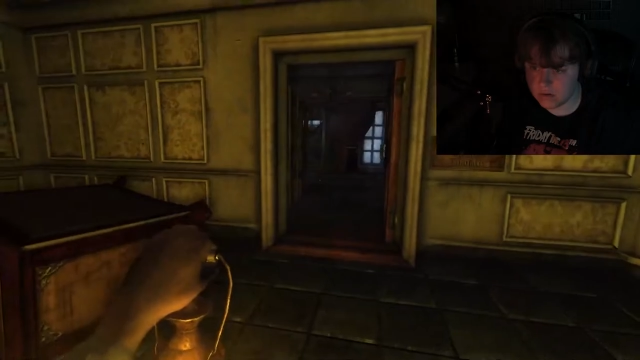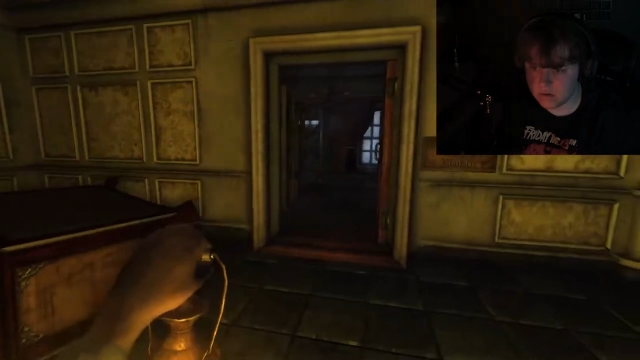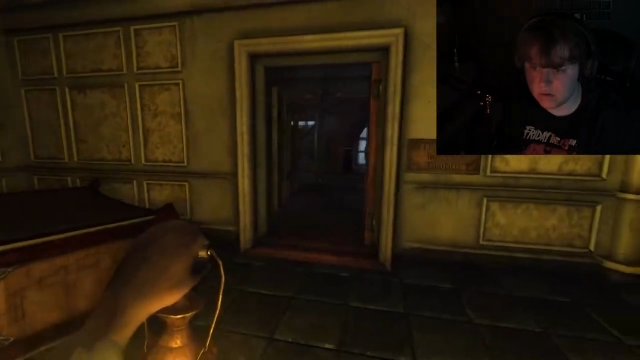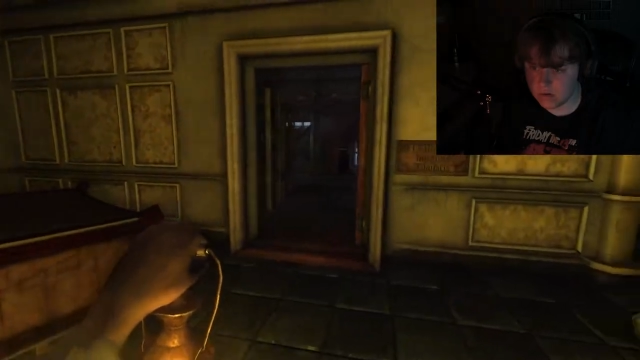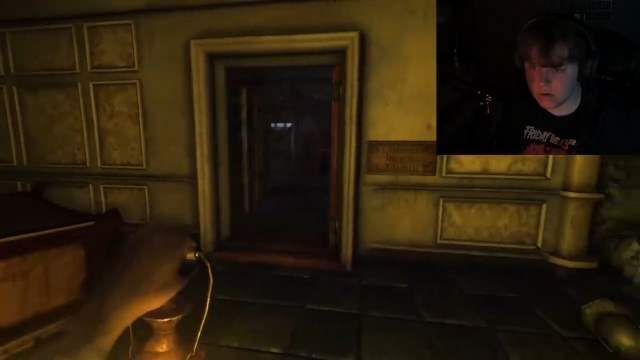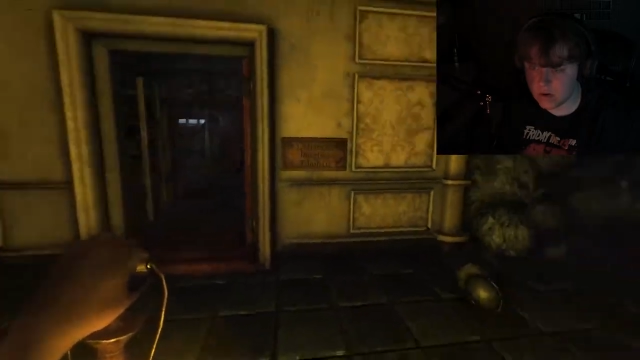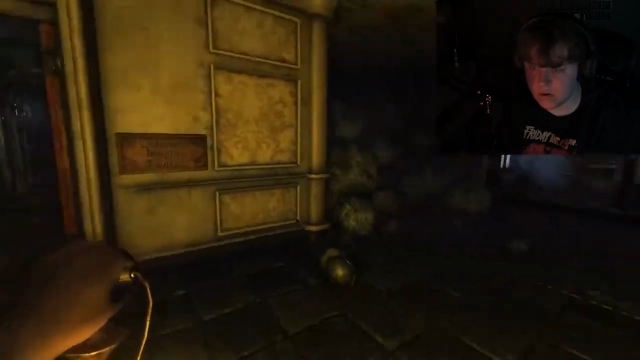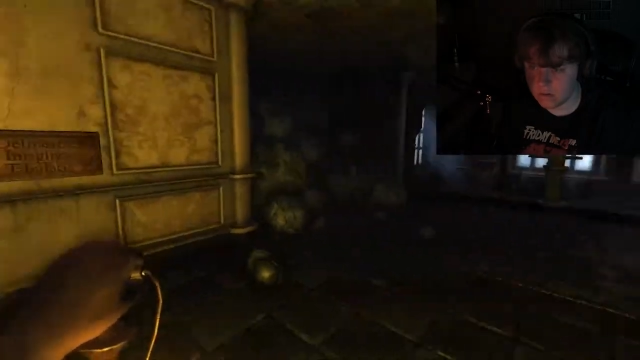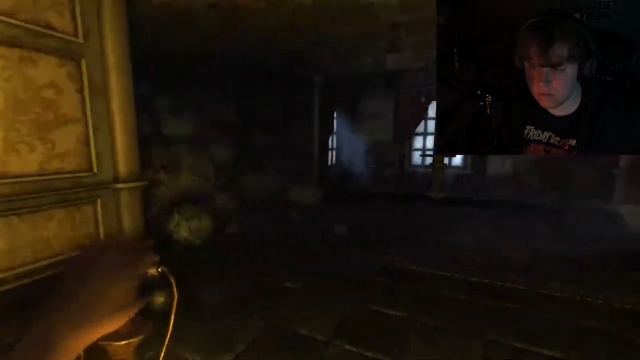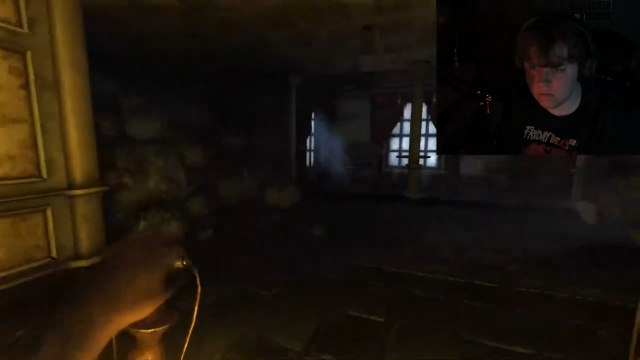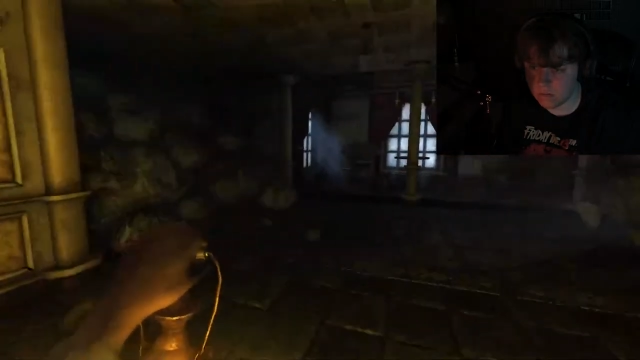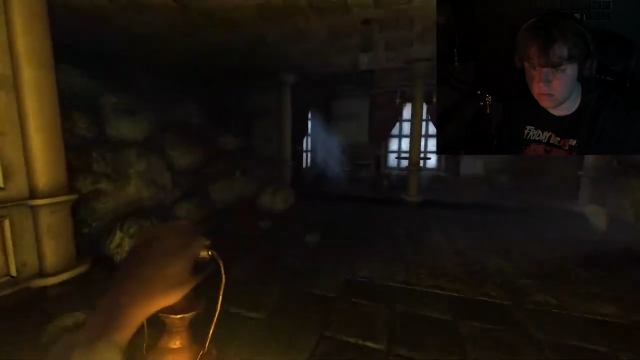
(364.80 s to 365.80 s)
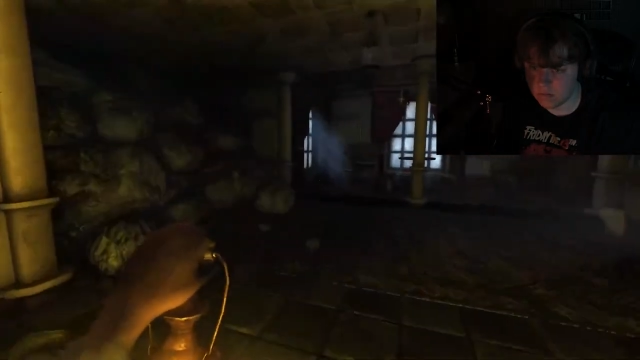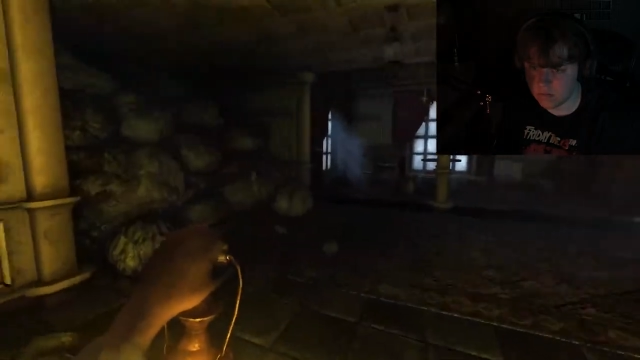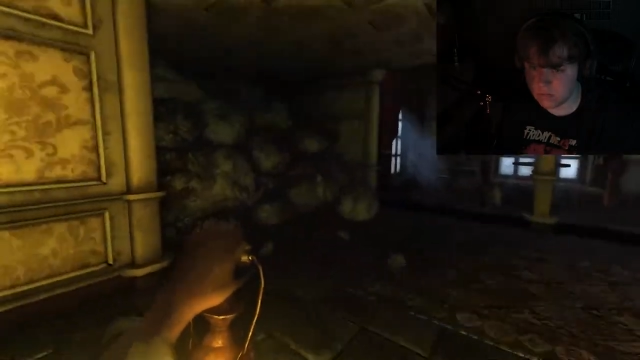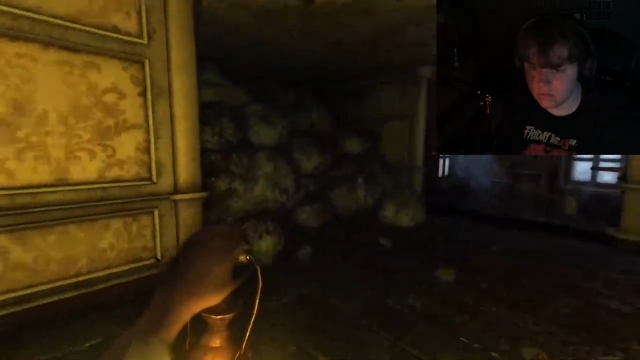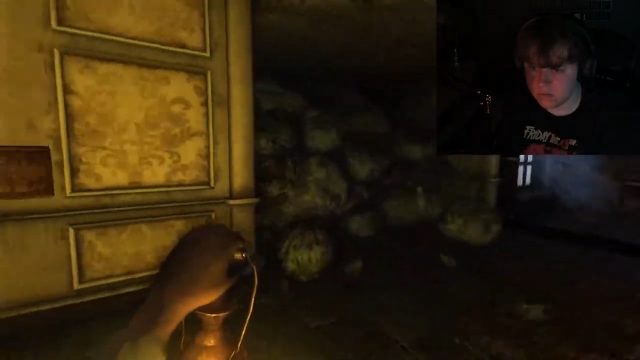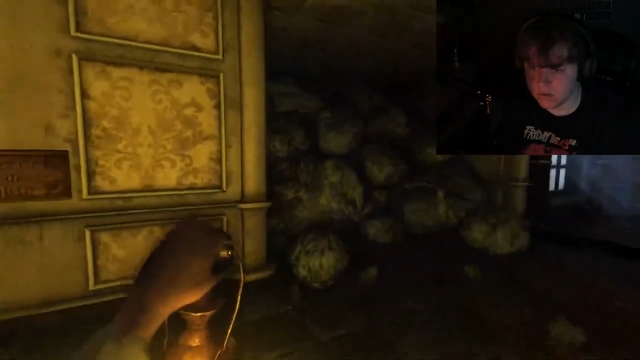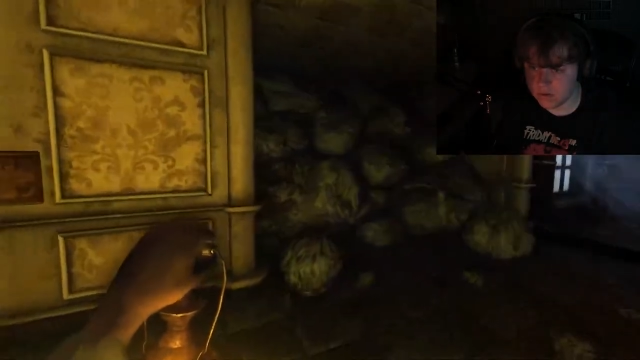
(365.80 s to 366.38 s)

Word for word: No boy